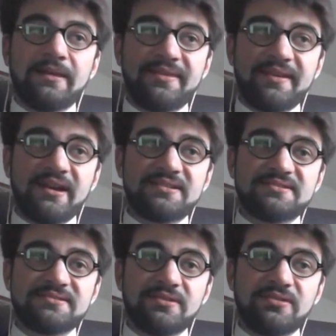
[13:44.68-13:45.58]

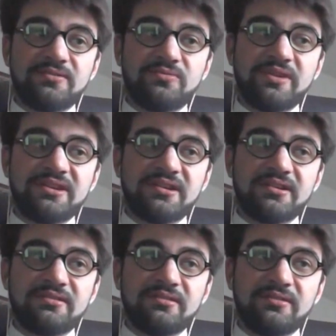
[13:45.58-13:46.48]
that we
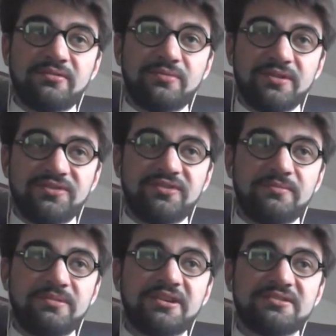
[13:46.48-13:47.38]
can
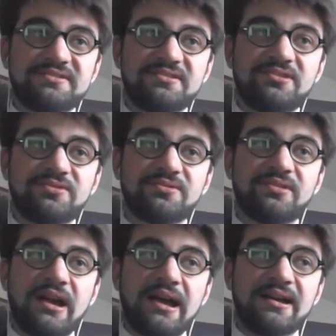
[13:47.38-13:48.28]
reasonably
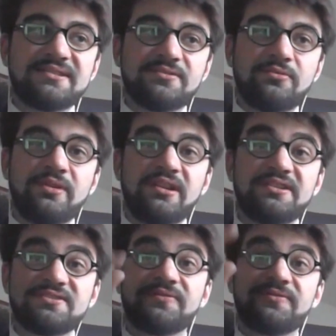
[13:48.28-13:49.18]
consider as
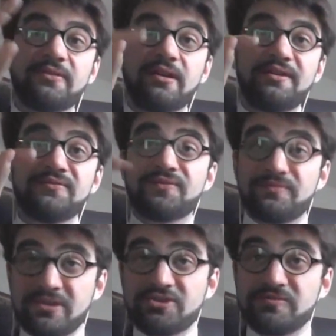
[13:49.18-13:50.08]
relays of
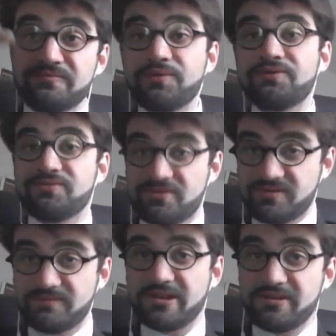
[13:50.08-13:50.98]
information
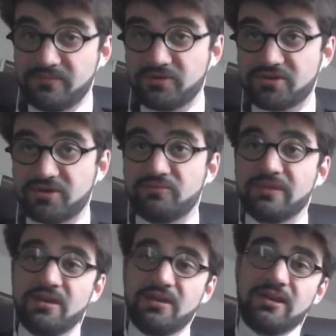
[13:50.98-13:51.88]
produced by Moscow.
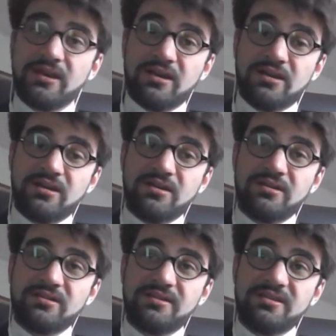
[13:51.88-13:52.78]

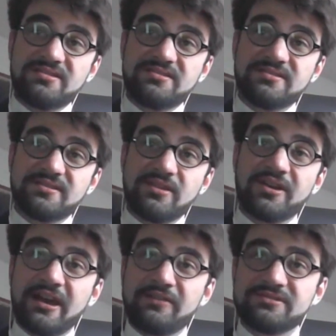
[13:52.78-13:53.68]
These
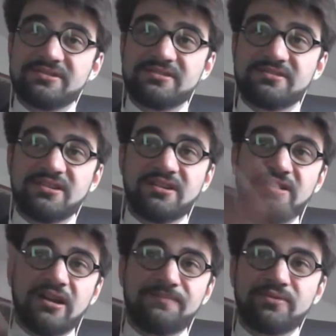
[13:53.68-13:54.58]
accounts, there
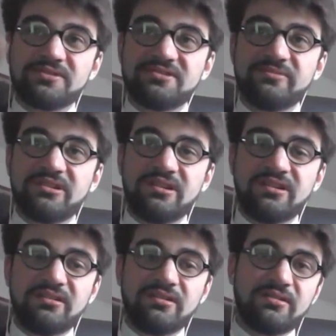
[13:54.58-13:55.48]
are
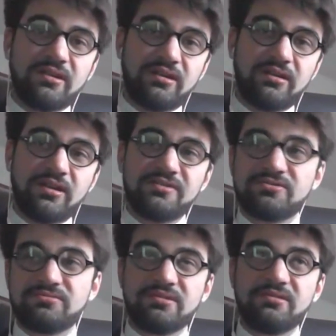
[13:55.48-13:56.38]
approximately
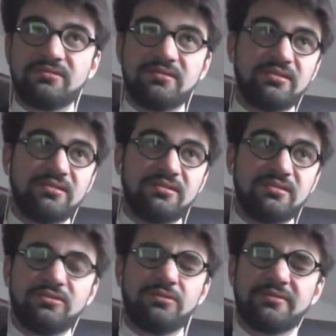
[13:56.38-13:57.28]

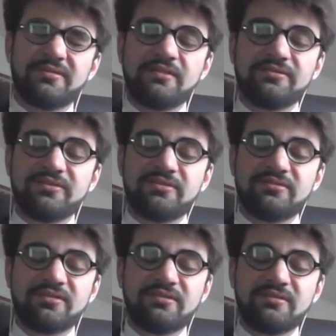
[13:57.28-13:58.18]

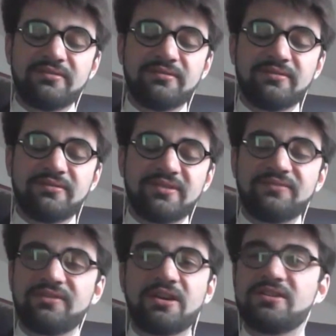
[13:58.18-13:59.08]

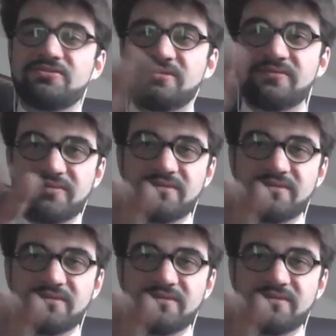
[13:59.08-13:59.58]
100,700,